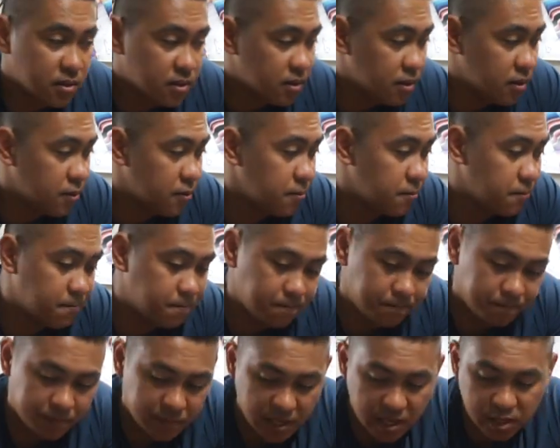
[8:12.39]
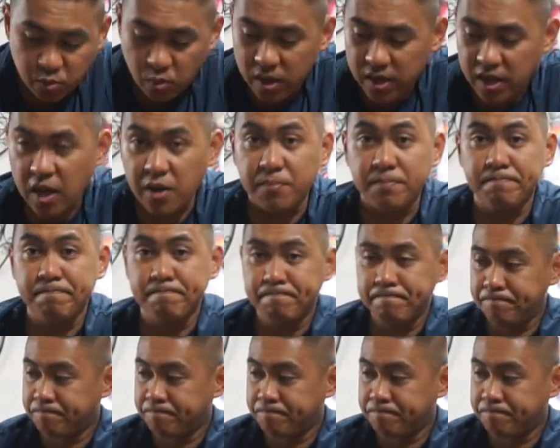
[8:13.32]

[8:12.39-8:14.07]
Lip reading: so that's why I got them.